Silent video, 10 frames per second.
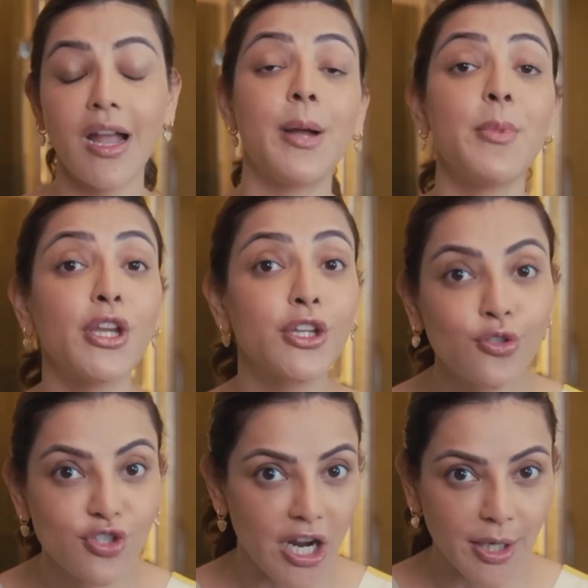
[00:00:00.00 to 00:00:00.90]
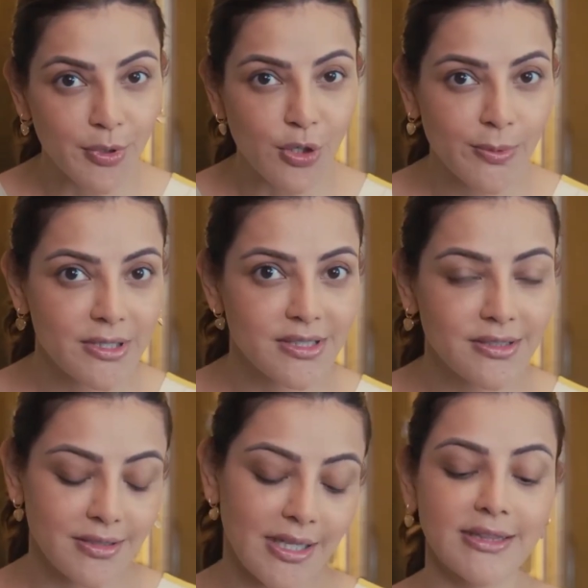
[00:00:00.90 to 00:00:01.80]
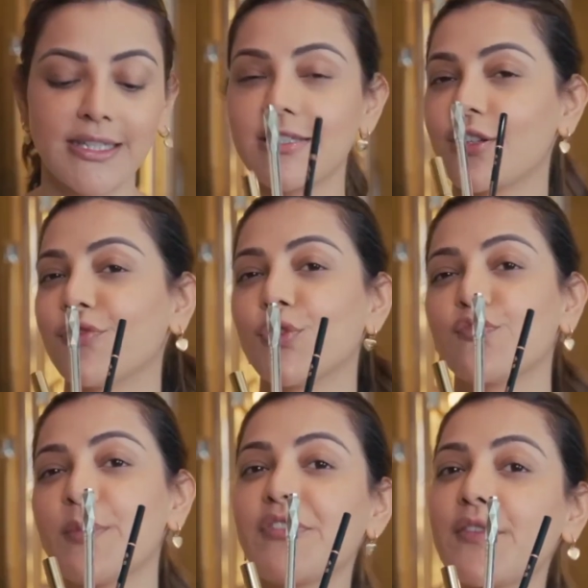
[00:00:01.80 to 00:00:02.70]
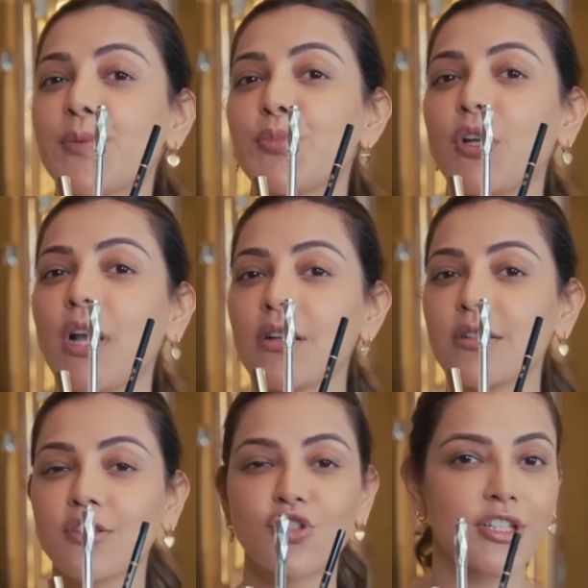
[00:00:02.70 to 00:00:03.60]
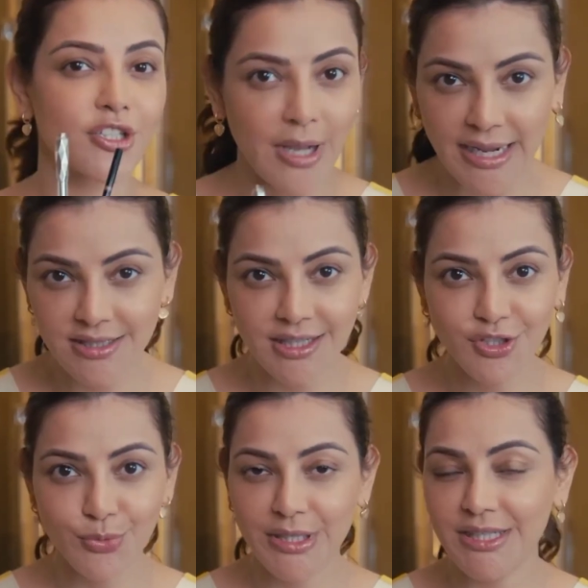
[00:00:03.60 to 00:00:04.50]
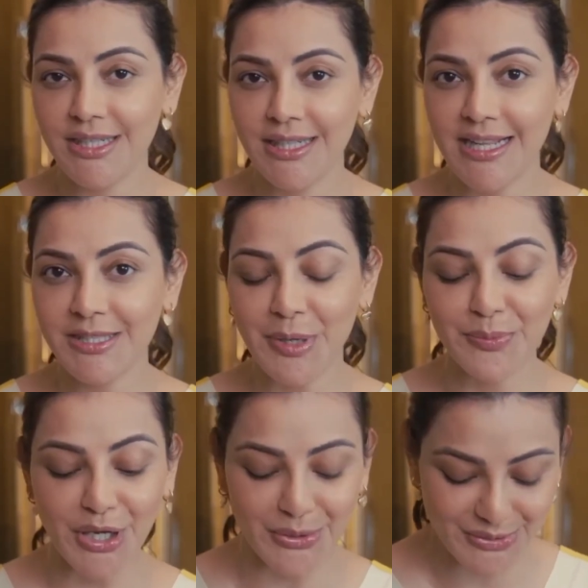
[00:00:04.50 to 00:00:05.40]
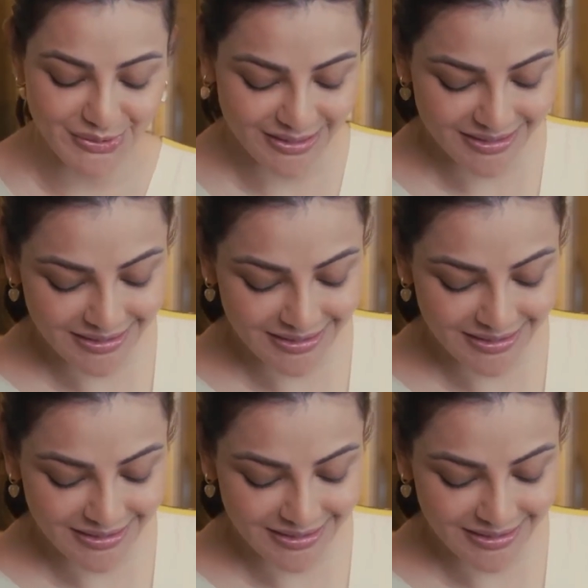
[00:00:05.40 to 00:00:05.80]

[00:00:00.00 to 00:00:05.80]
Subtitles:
I'm a huge eyebrow person, and these are a few of my favorite products just to accentuate and enhance my brows.